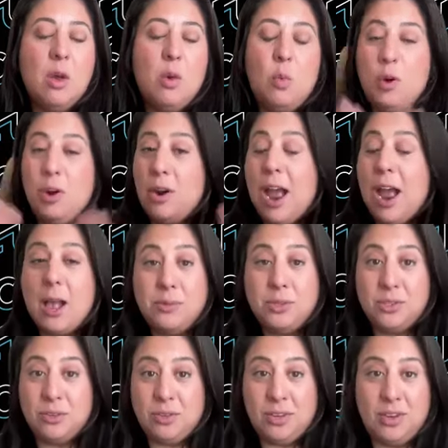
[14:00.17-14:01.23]
We're
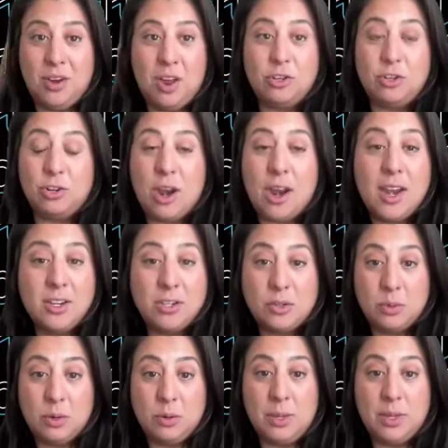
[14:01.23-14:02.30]
absolutely not trying to
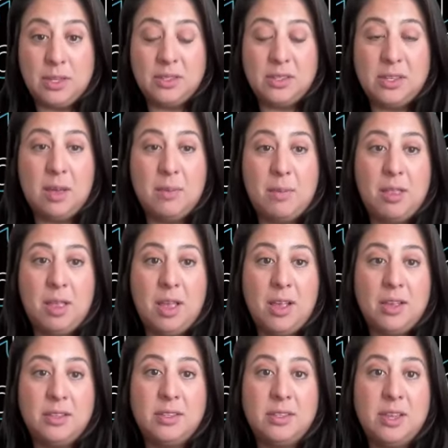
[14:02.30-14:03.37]
replace the
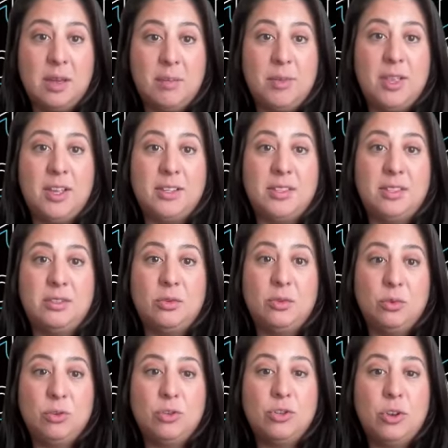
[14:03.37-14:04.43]
MLS. The MLS is
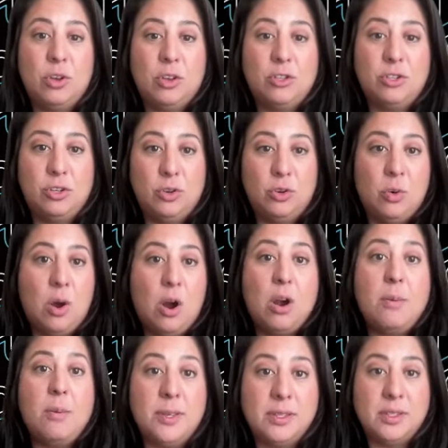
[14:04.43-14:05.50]
crucial to
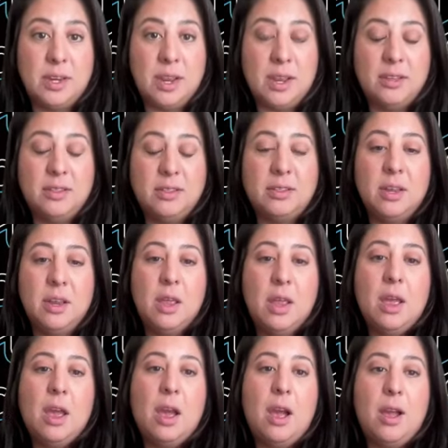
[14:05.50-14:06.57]
our business.
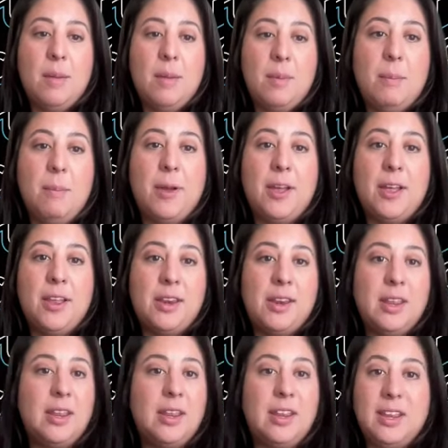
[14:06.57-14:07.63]
But
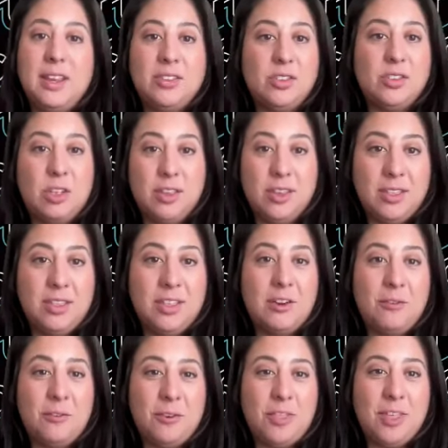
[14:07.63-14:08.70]
it is all in there
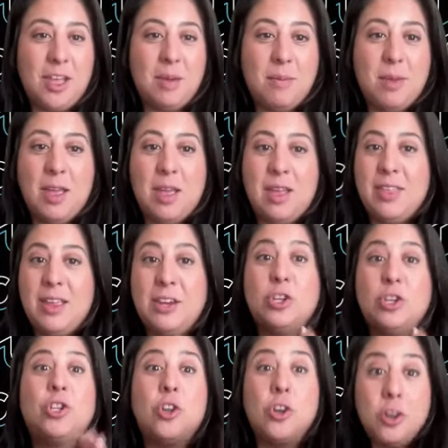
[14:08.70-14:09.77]
for them, and they
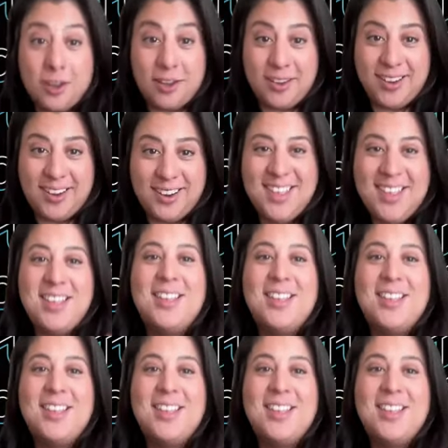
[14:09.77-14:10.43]
should